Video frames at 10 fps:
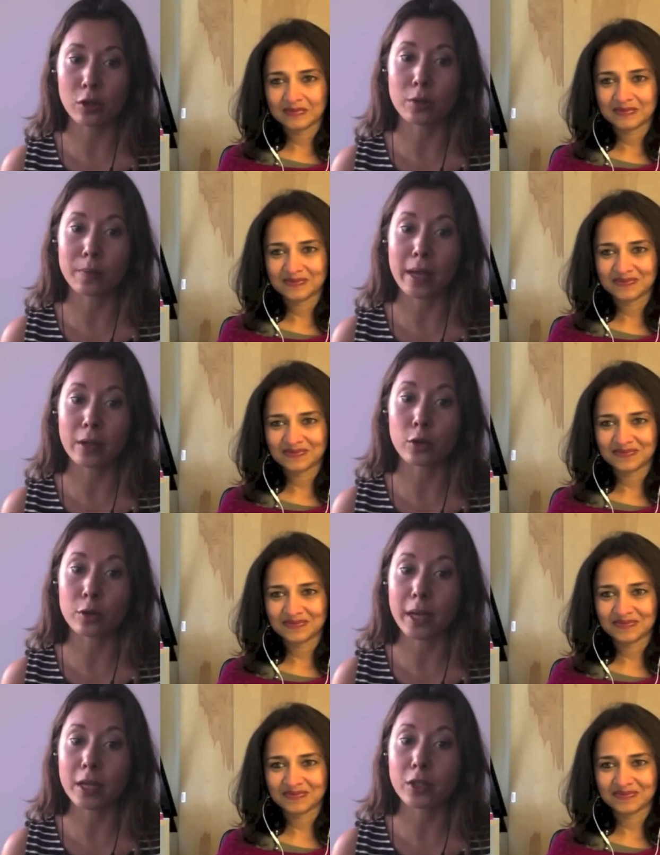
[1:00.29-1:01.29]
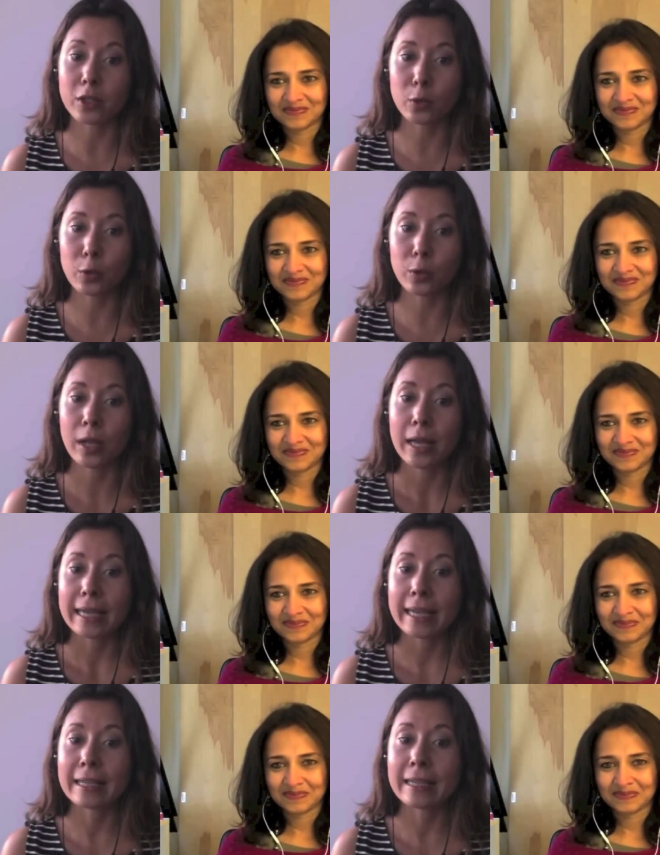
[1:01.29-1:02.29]
Speaker 1: Gourmet, gourmet School
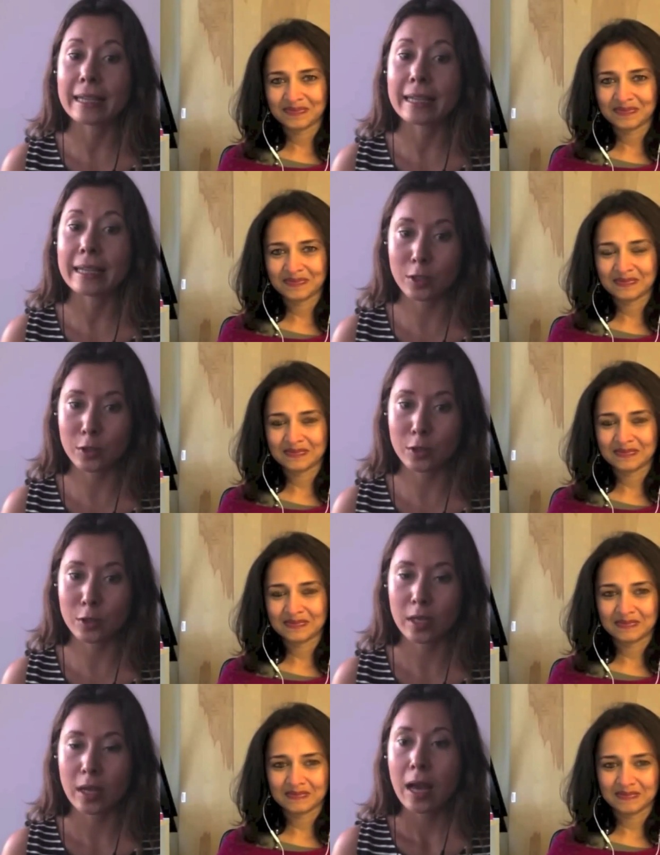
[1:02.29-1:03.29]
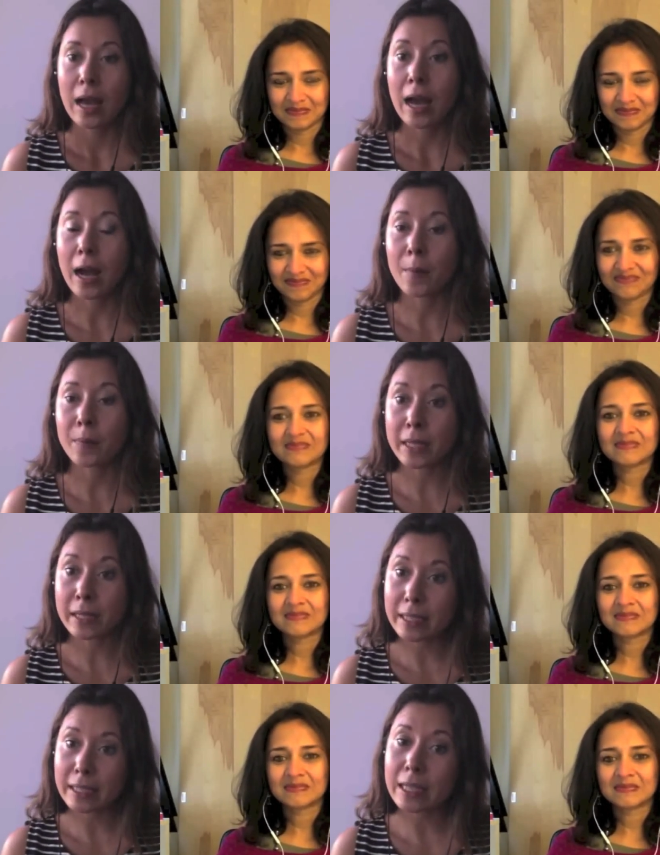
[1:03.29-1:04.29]
in Institute. Um,
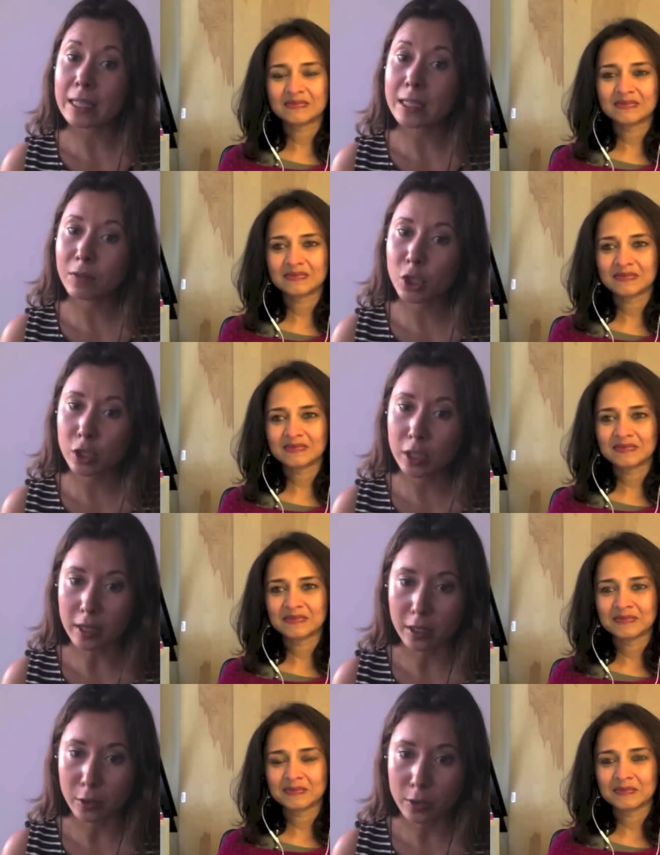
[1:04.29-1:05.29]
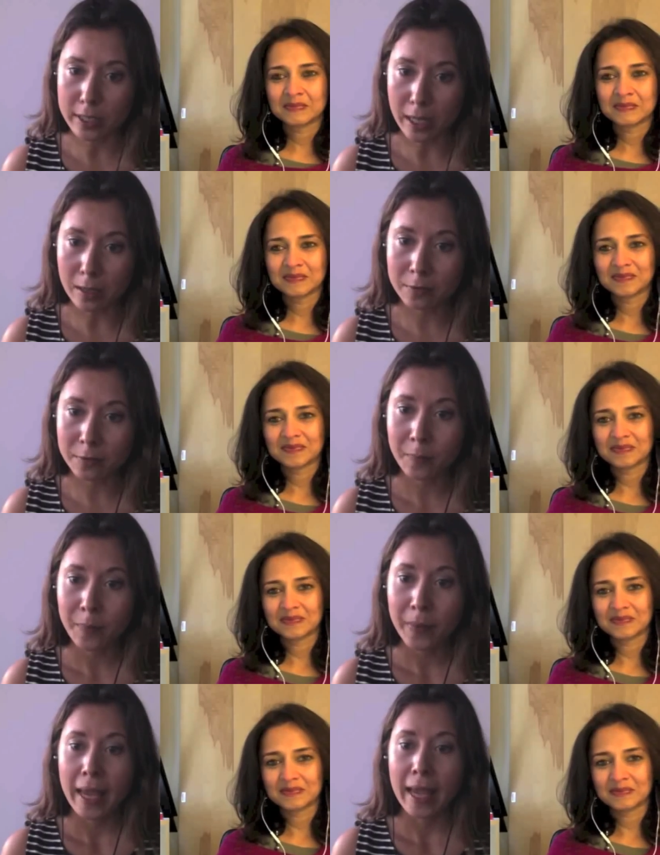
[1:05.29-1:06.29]
Nalini is a vegetarian herself
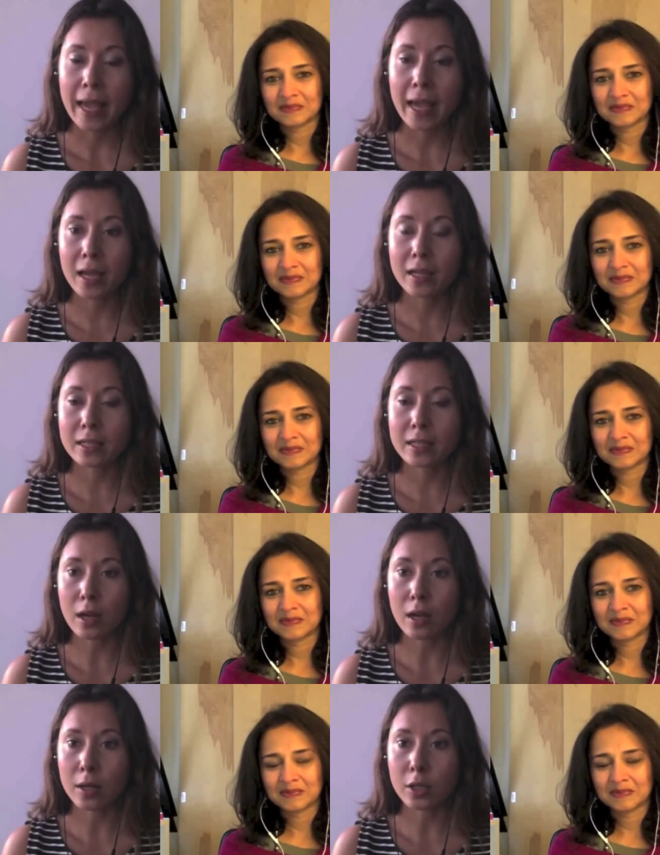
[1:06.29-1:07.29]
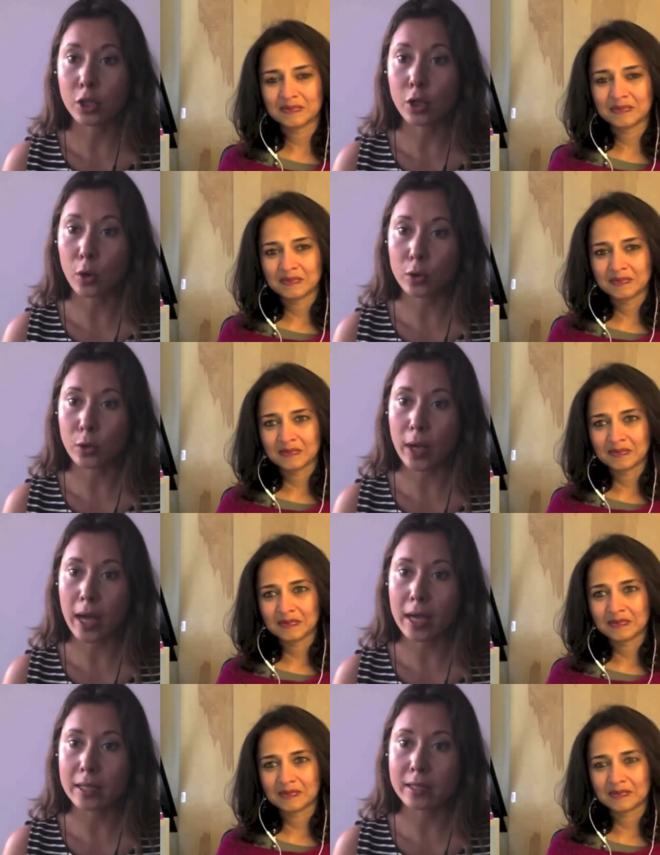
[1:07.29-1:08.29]
and uh, she also
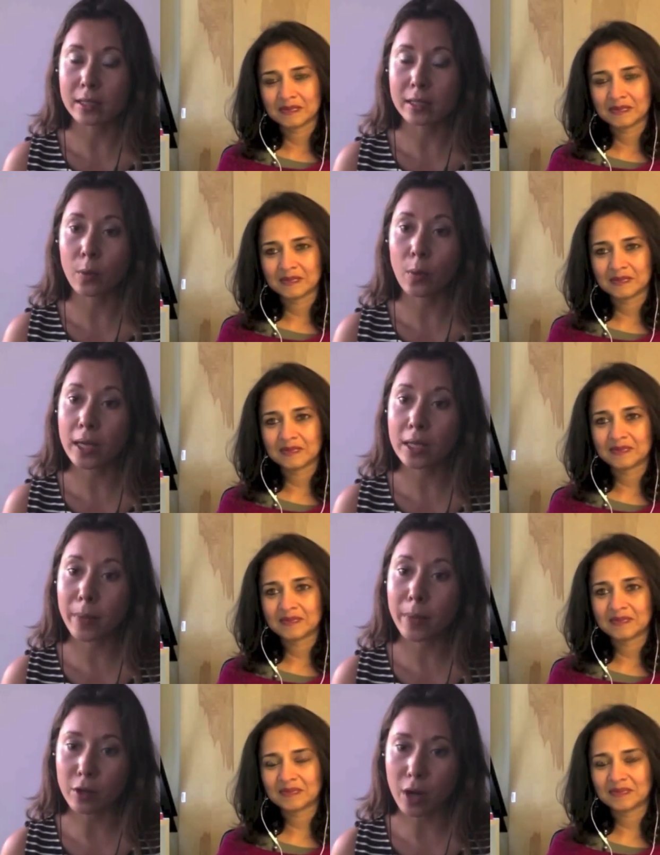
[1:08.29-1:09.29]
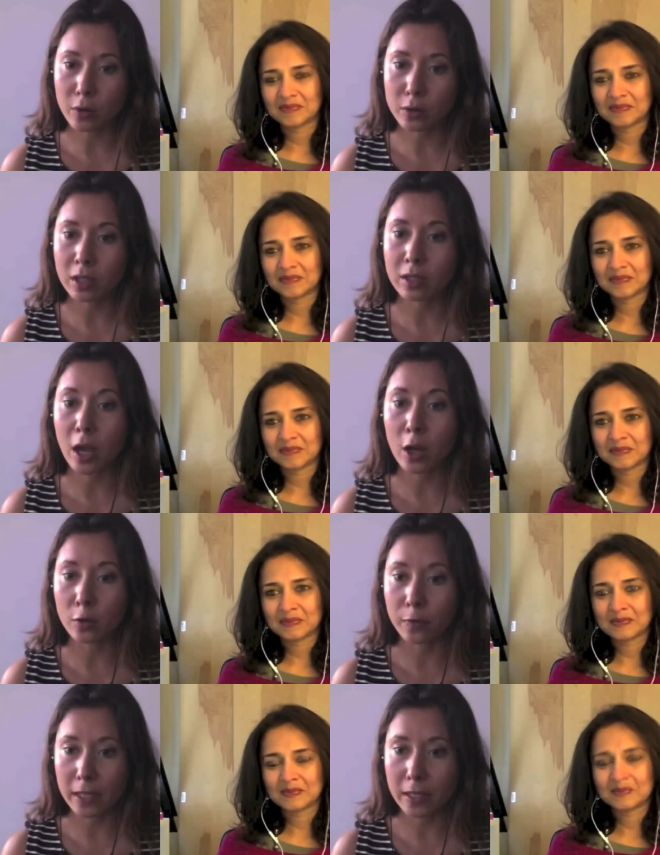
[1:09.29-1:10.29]
has quite a background in
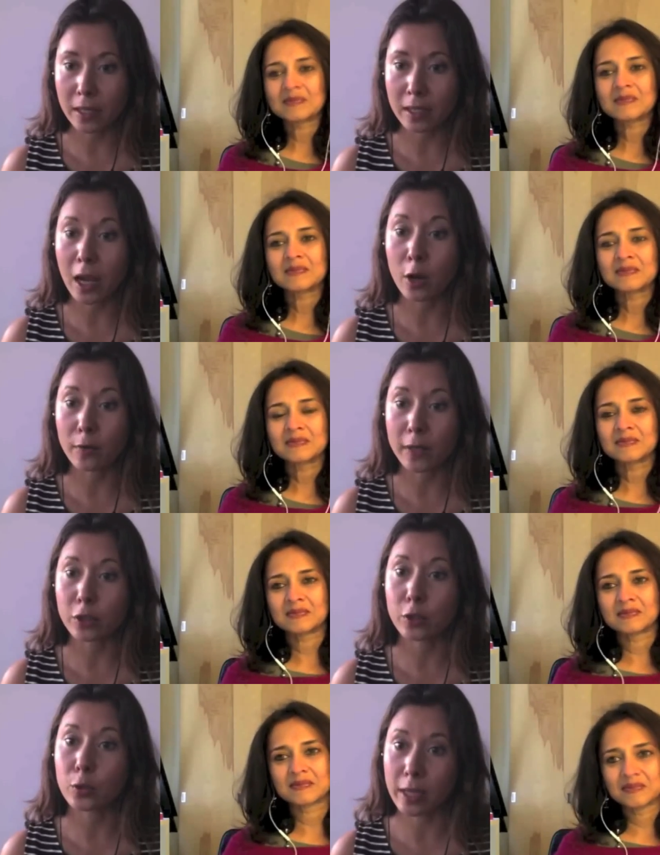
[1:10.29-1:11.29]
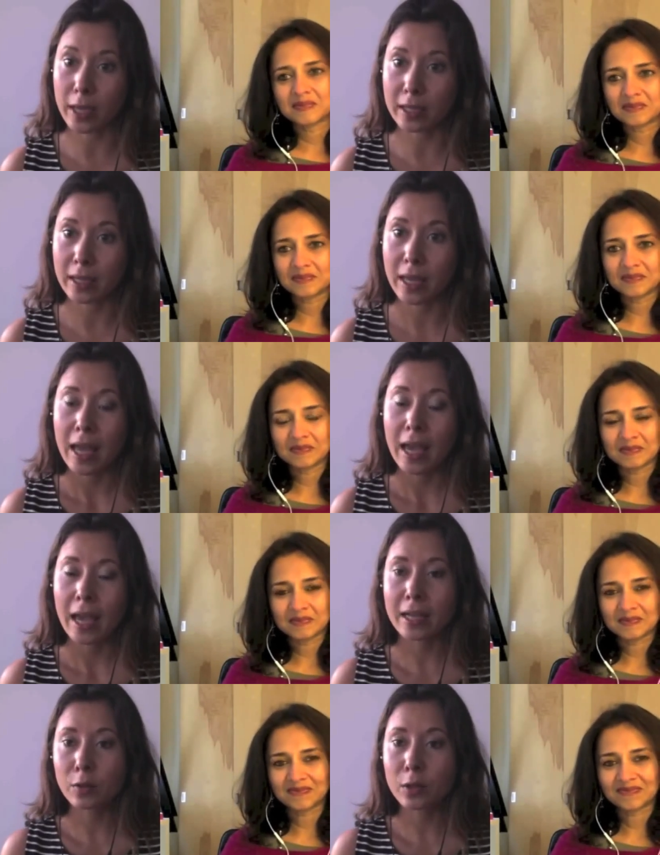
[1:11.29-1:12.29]
Ayurveda and Ayurvedic cooking.
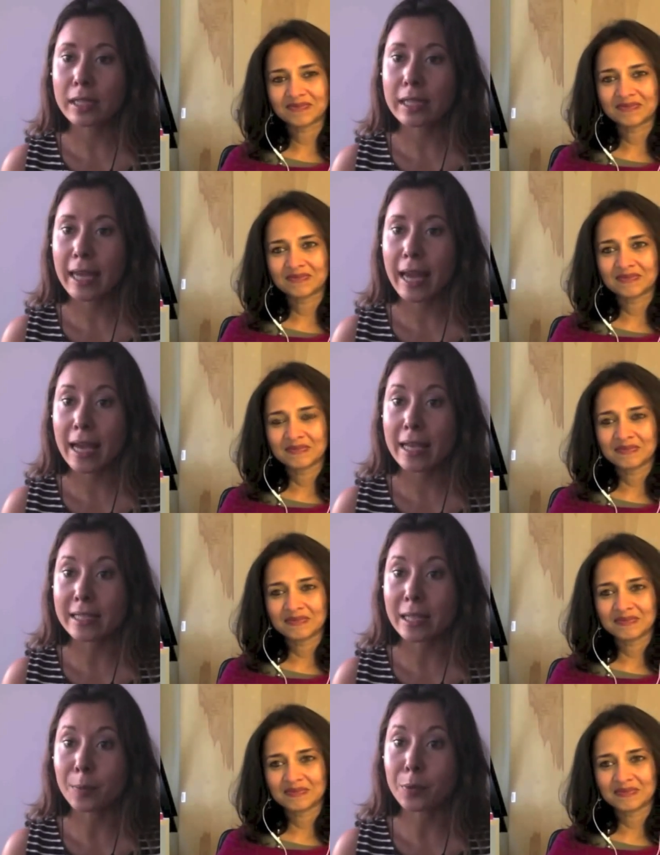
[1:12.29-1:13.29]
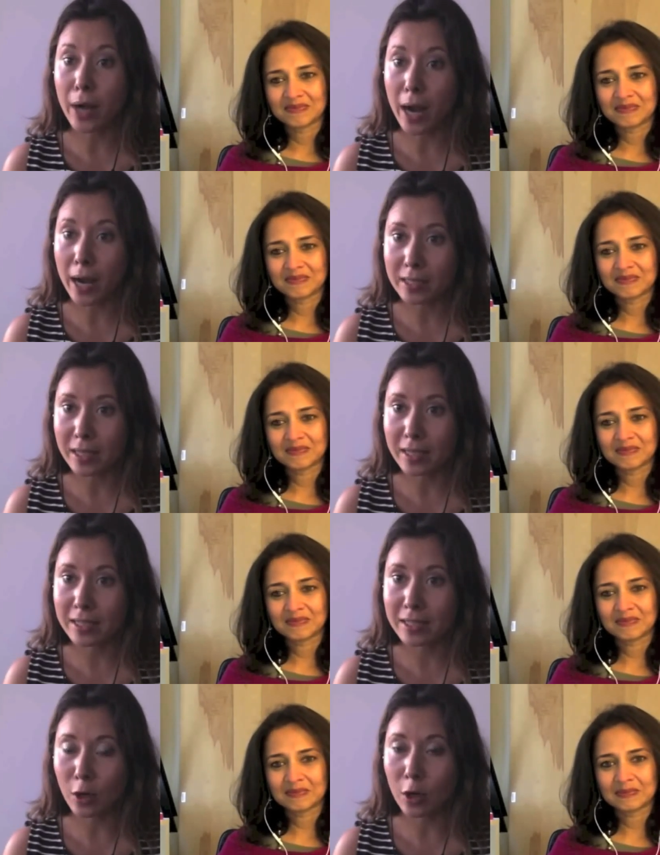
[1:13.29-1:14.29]
And now Nalini has a
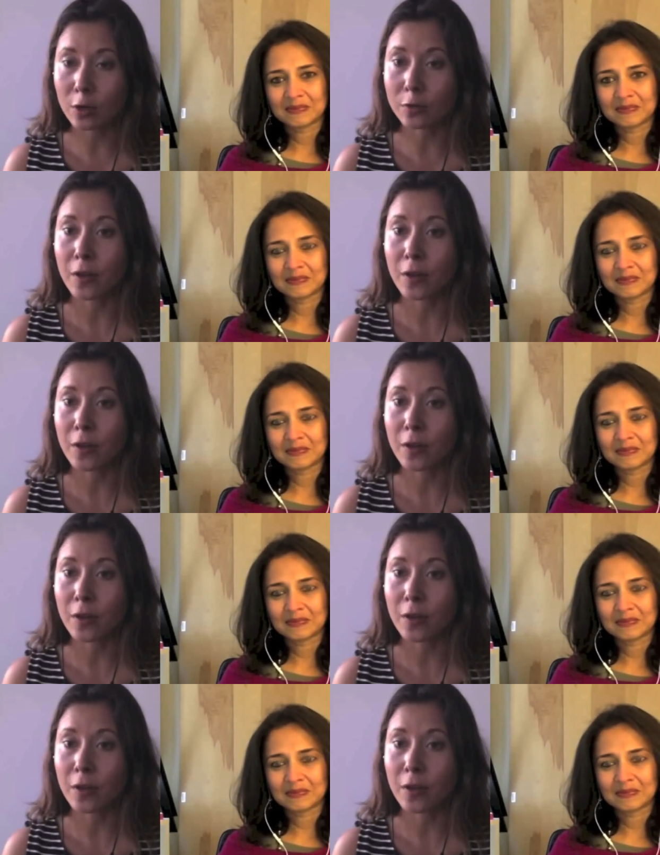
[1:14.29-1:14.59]
practice of